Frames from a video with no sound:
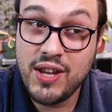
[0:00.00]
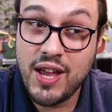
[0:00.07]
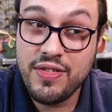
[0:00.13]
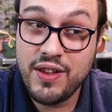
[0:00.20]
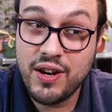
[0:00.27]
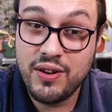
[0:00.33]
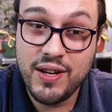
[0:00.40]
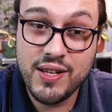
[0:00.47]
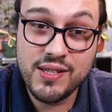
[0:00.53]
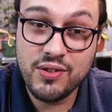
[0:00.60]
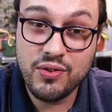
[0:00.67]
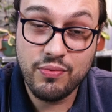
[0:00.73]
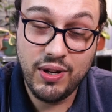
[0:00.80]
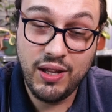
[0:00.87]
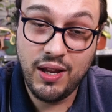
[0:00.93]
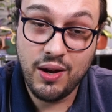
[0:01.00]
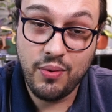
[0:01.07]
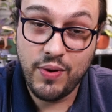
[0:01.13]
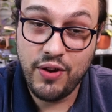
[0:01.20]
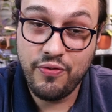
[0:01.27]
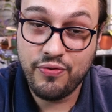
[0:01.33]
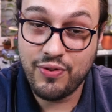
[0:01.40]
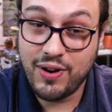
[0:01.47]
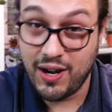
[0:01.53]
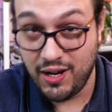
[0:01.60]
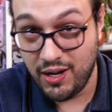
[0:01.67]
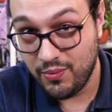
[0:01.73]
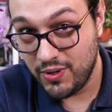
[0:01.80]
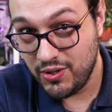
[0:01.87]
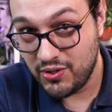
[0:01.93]
yeah, there isn't really a way for
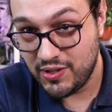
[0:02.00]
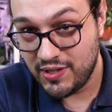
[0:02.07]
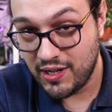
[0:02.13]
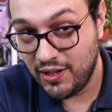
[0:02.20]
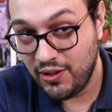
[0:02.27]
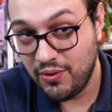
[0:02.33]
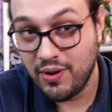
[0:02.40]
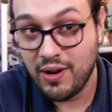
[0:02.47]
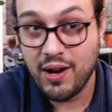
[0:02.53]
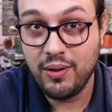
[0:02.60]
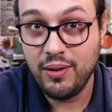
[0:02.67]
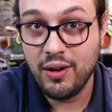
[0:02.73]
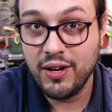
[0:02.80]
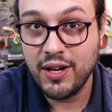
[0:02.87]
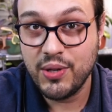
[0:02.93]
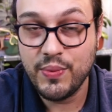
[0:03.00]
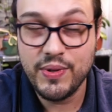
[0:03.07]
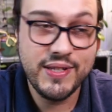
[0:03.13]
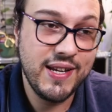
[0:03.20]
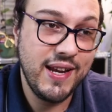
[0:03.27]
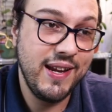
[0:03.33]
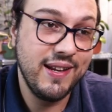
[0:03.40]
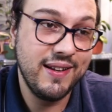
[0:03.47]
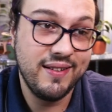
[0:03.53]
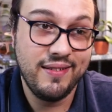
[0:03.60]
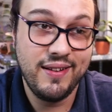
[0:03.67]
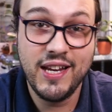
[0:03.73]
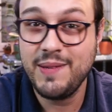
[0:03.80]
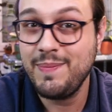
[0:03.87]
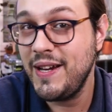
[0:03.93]
anyone to tell you how long it will take.
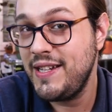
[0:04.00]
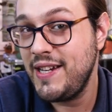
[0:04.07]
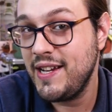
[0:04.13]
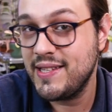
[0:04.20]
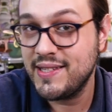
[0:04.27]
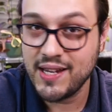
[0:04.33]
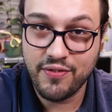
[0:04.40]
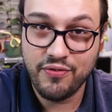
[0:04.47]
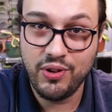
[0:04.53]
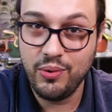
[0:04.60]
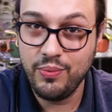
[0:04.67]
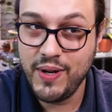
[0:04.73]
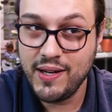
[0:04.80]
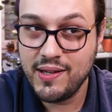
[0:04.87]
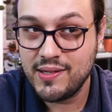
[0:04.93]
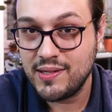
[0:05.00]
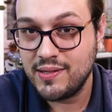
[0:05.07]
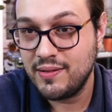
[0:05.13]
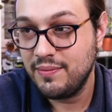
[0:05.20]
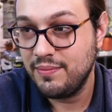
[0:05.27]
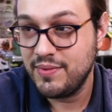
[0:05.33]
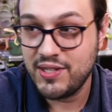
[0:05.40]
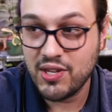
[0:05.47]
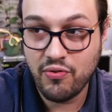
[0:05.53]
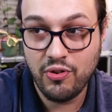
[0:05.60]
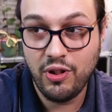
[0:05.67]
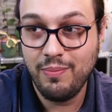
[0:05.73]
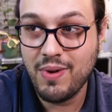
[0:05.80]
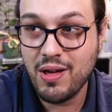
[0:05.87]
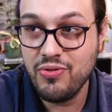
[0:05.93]
It may take several weeks,
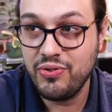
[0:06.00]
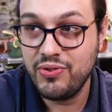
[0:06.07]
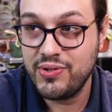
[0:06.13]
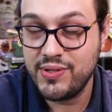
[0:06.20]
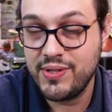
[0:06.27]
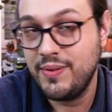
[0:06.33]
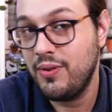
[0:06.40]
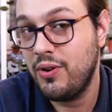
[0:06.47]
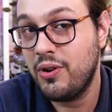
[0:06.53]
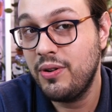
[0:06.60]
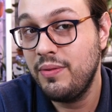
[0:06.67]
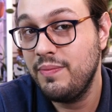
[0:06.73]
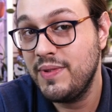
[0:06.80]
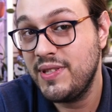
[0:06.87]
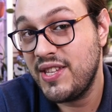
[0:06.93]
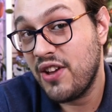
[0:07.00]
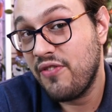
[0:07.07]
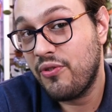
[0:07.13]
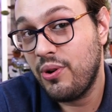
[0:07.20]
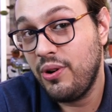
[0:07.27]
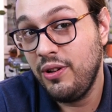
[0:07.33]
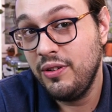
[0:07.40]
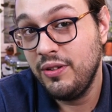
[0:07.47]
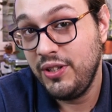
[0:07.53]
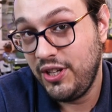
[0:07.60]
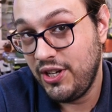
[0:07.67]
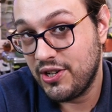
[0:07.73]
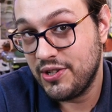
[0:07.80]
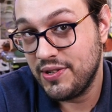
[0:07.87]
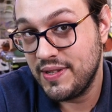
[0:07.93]
several months, or several
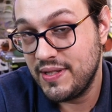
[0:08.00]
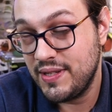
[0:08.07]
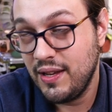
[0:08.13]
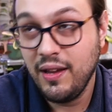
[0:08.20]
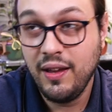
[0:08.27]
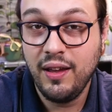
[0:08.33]
years.